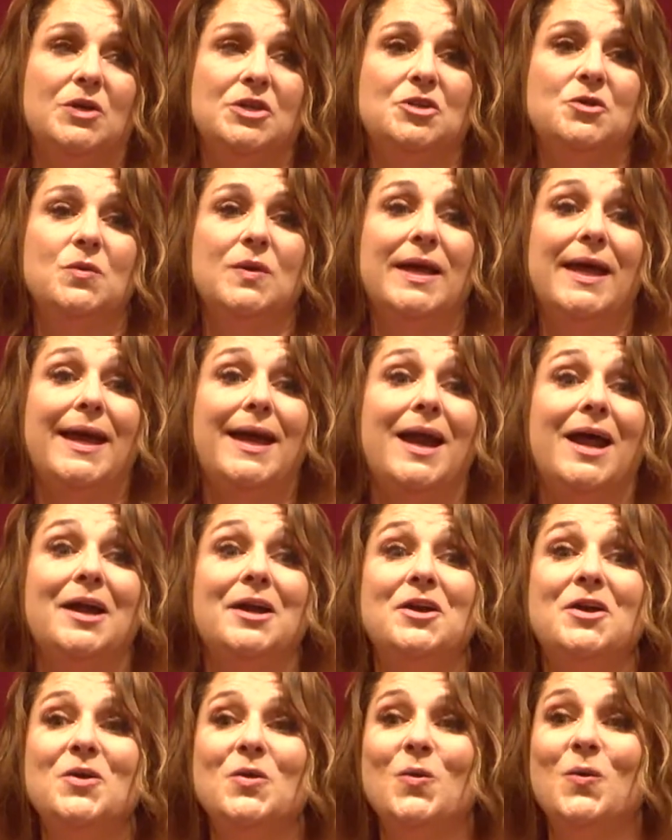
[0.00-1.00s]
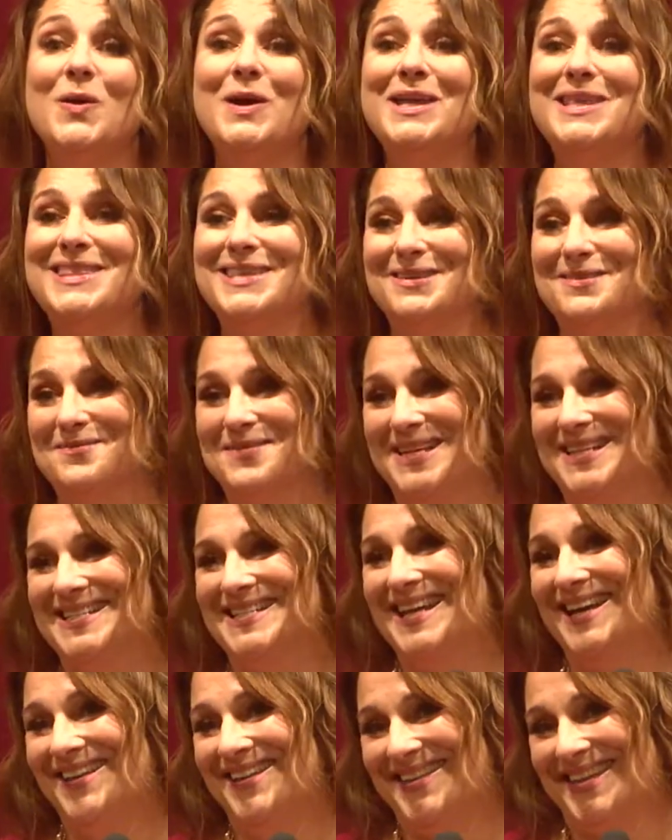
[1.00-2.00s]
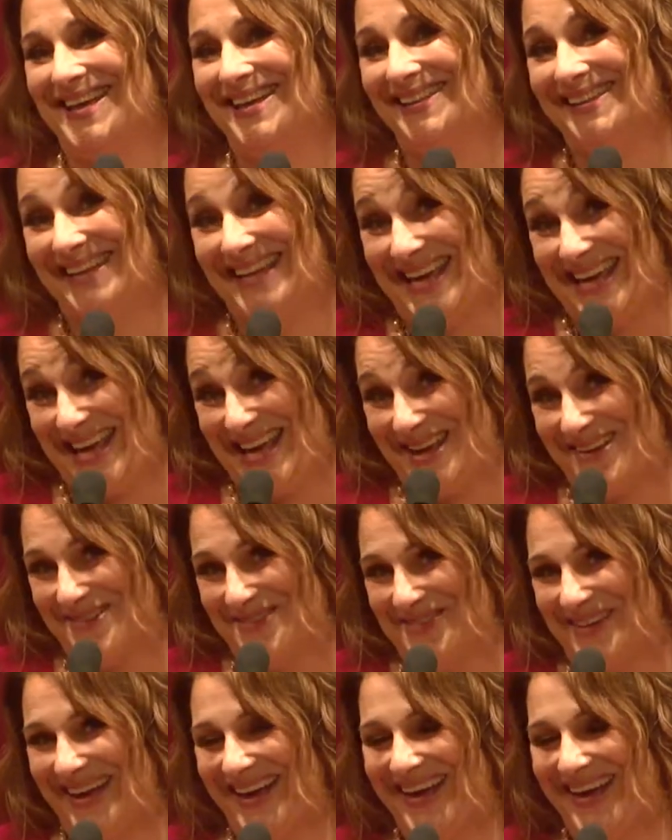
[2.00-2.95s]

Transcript: you can annoy them until they leave.